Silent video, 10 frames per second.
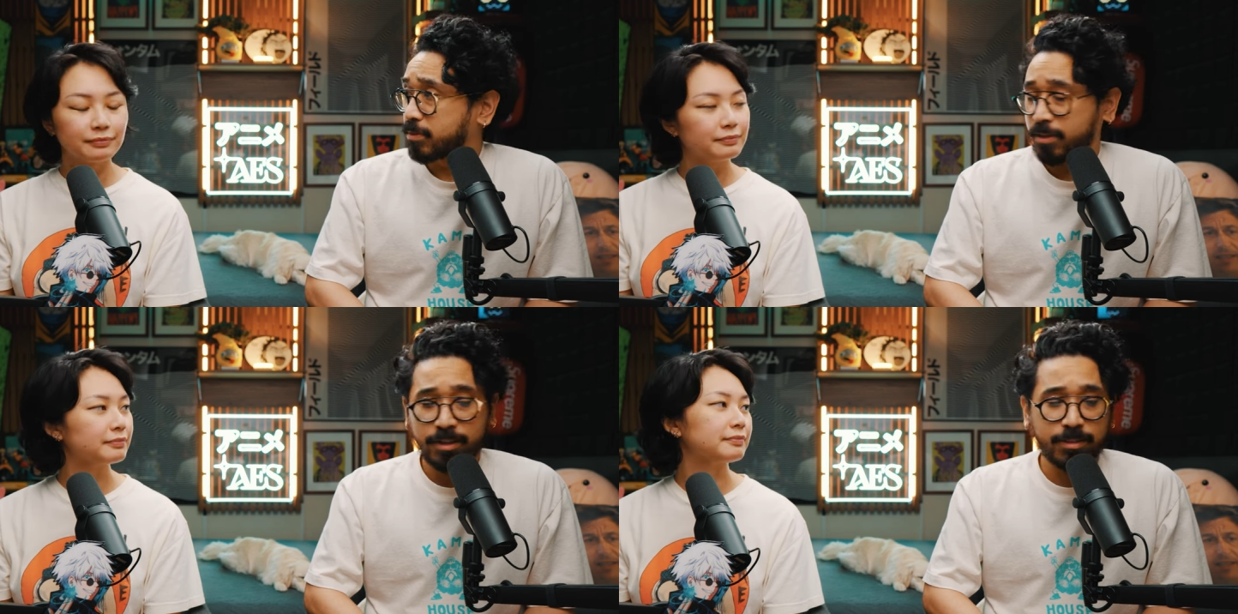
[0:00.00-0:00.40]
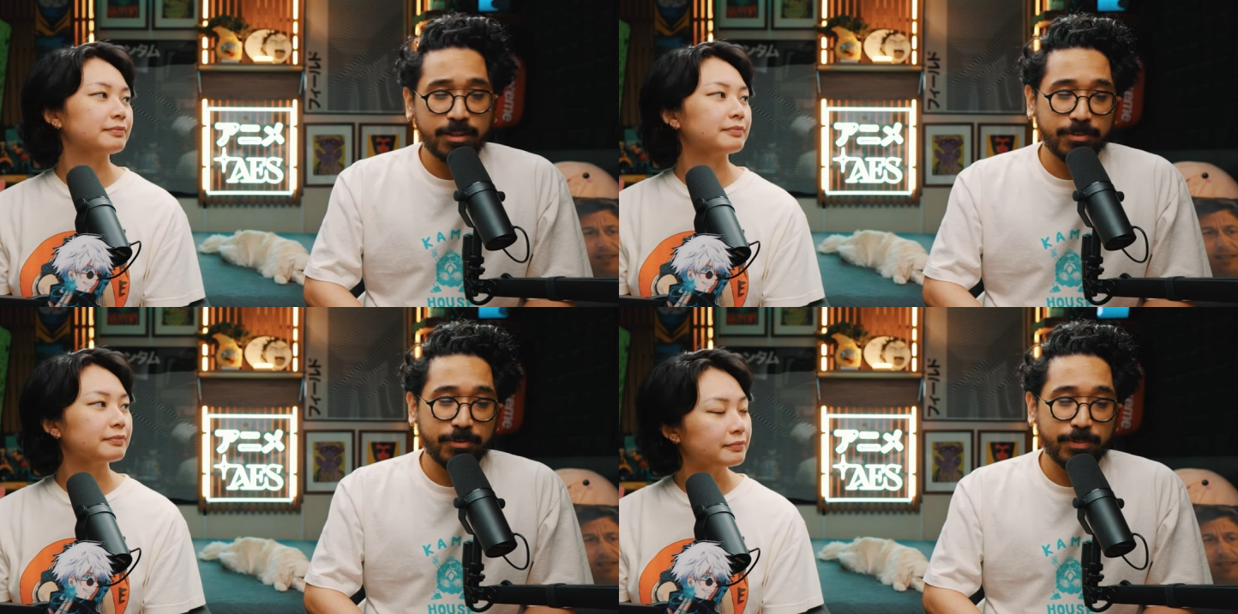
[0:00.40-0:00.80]
Speaker 1: And
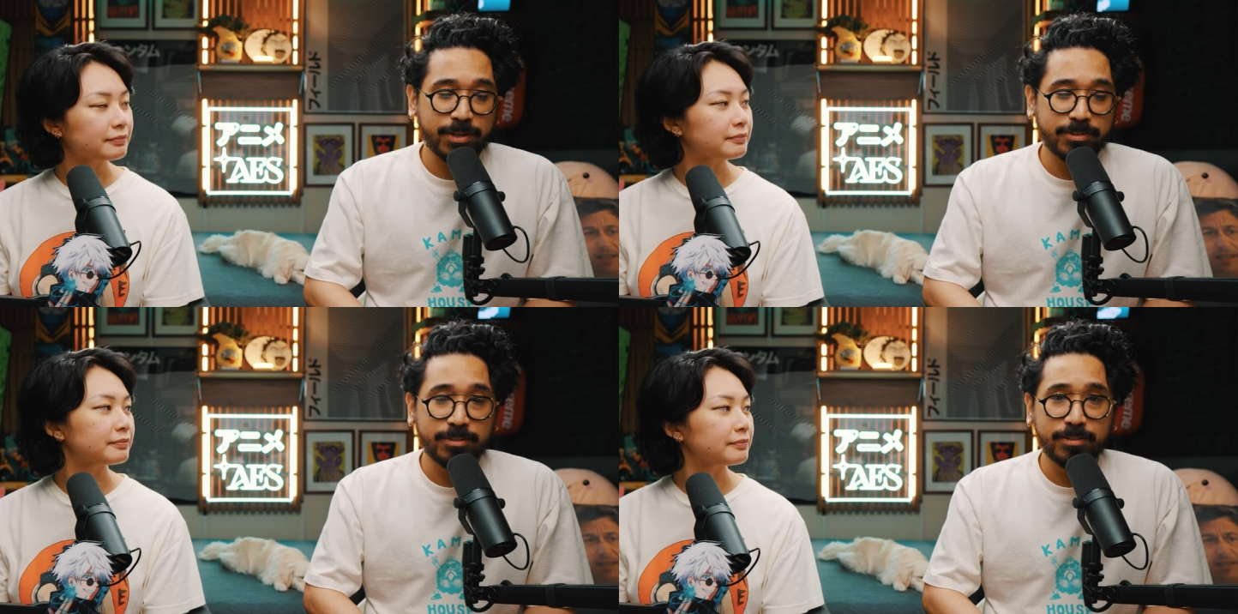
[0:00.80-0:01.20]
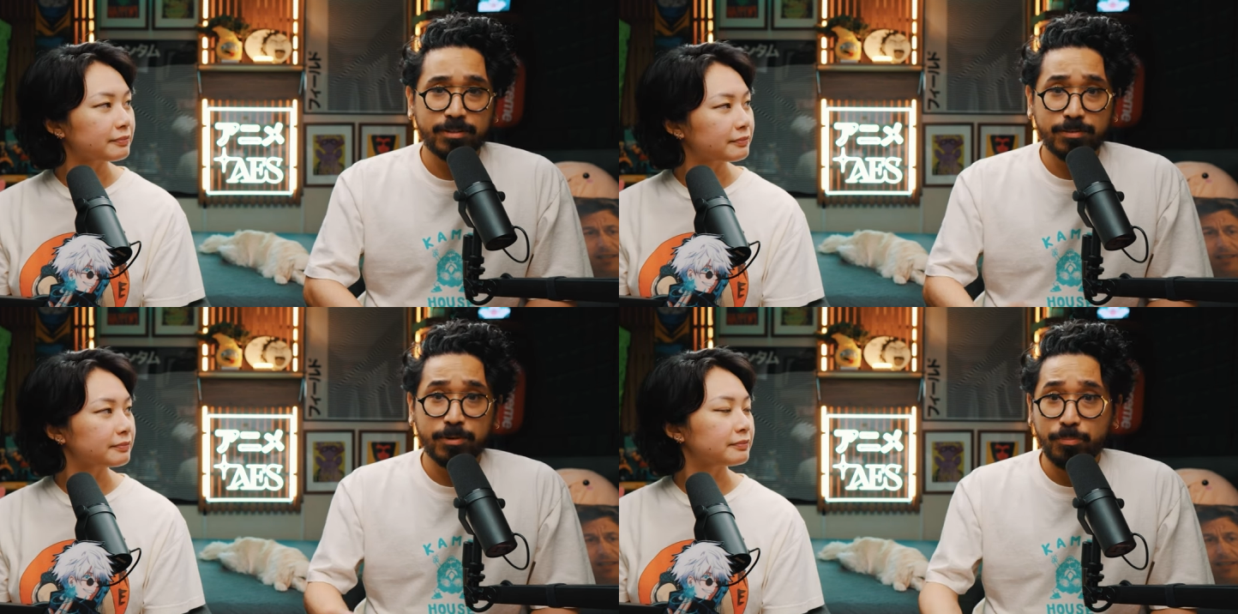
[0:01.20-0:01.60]
then they're about to
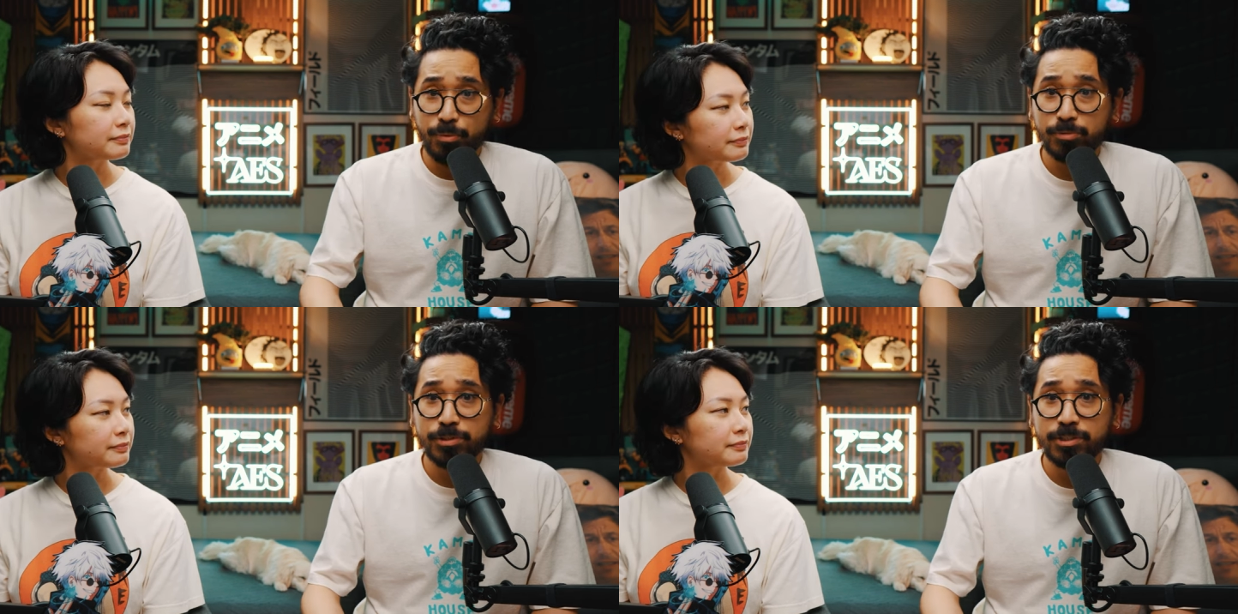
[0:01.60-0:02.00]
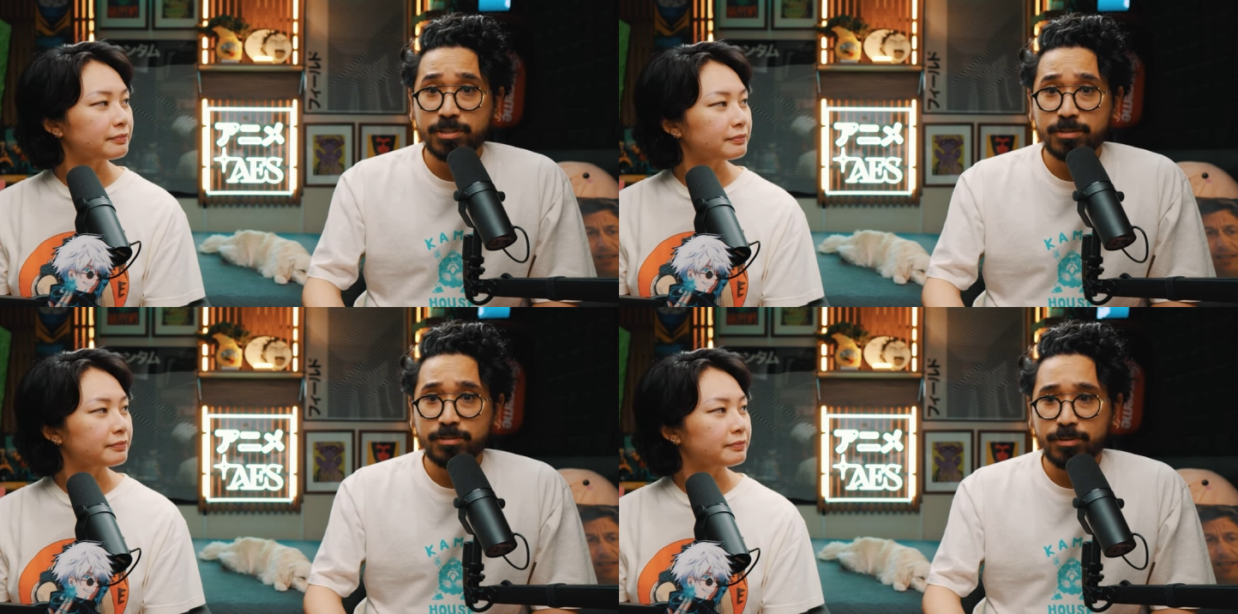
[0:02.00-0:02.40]
they're
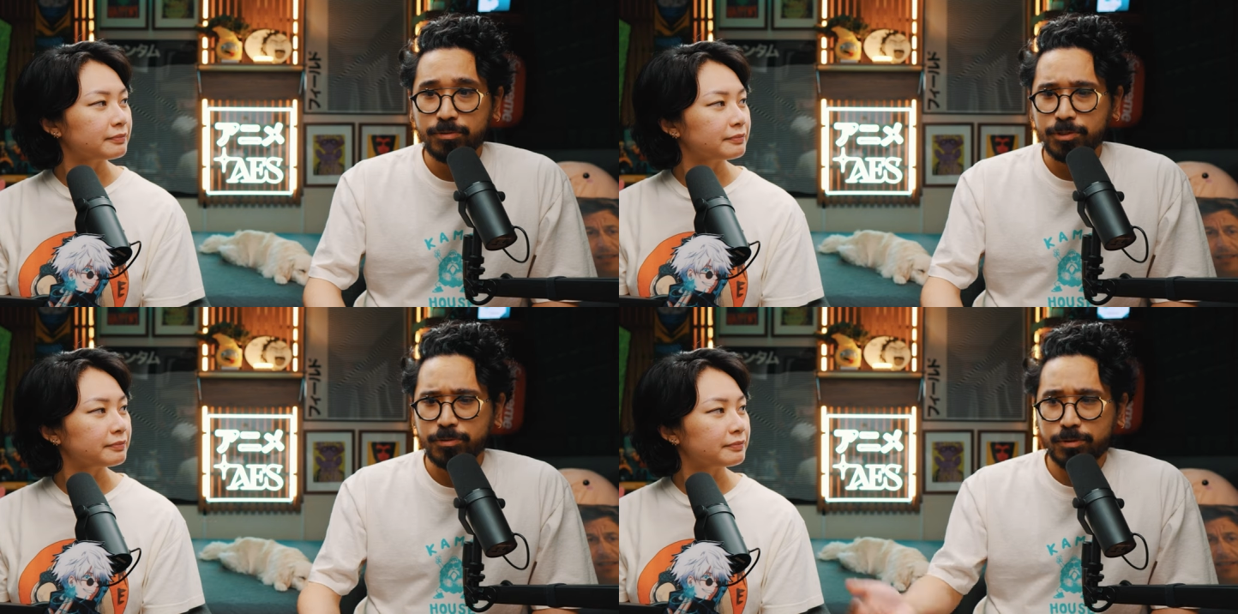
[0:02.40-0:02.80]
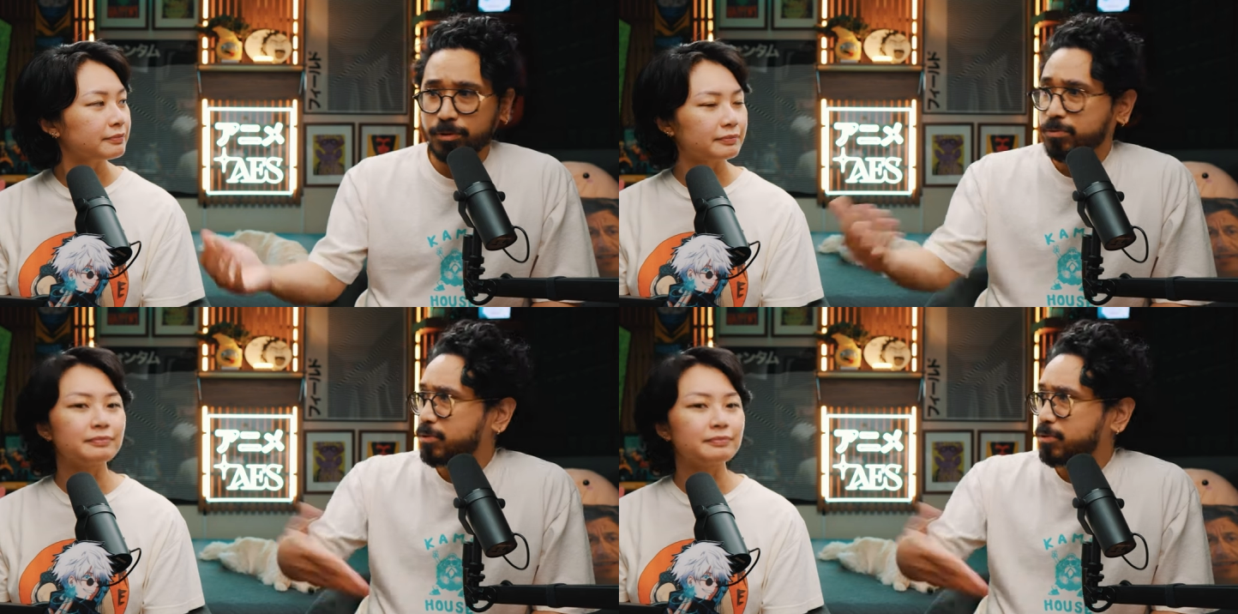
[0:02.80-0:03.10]
approaching Gojo, or Gojo